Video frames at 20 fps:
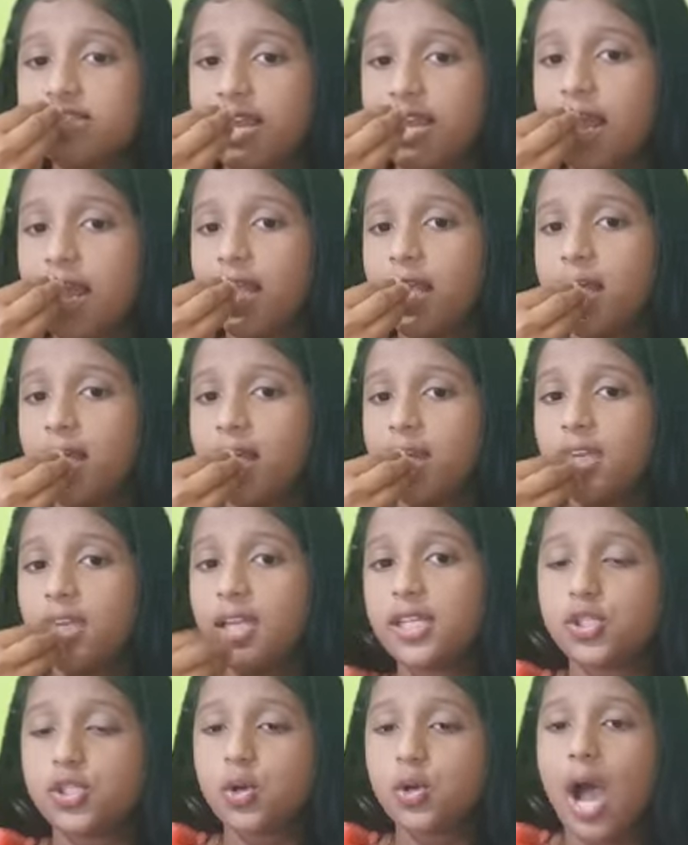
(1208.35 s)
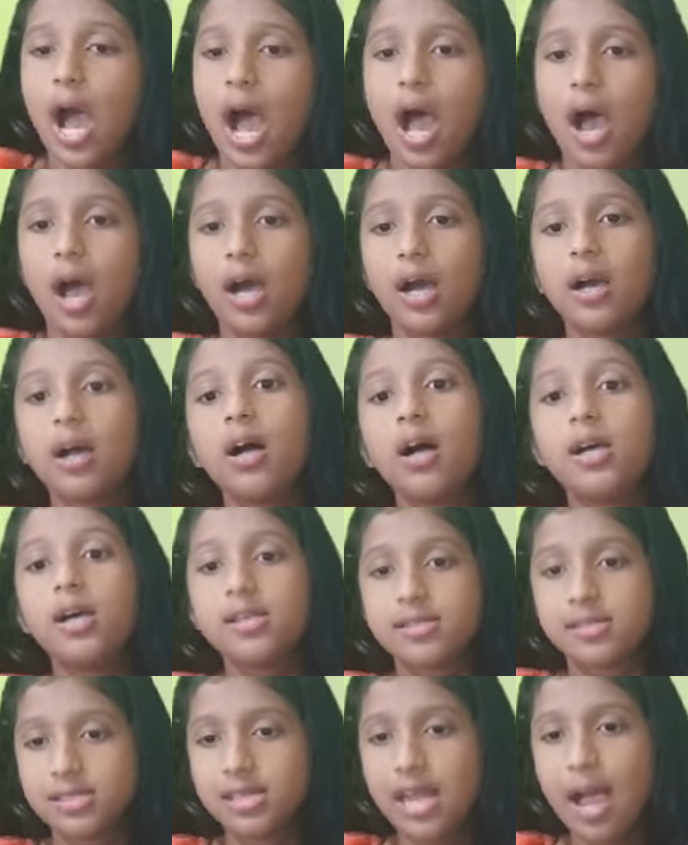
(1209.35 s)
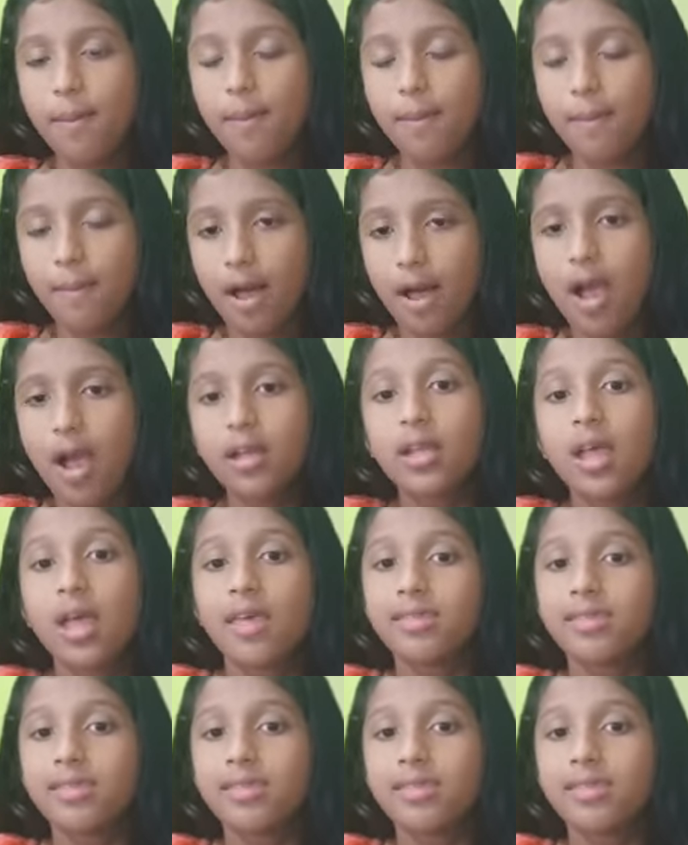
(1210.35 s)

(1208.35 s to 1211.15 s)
taken into our stomach,